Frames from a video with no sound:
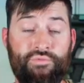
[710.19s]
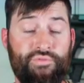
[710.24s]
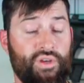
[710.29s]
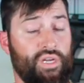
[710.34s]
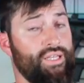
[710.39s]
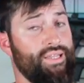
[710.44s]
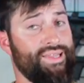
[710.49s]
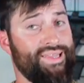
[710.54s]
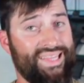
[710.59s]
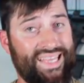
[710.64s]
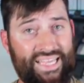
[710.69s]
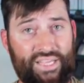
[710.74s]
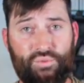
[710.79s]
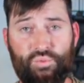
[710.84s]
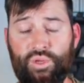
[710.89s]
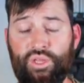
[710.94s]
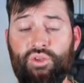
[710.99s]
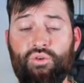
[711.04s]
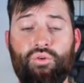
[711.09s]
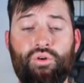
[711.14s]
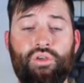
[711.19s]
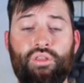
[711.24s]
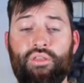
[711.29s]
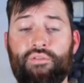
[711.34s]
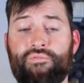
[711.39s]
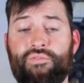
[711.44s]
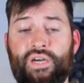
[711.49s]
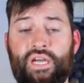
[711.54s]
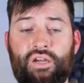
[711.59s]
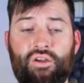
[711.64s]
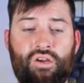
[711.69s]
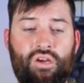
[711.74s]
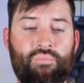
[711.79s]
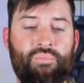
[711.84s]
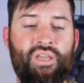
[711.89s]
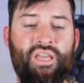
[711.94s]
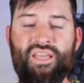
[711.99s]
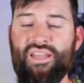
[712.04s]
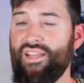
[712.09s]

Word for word: very light recoiling firearm.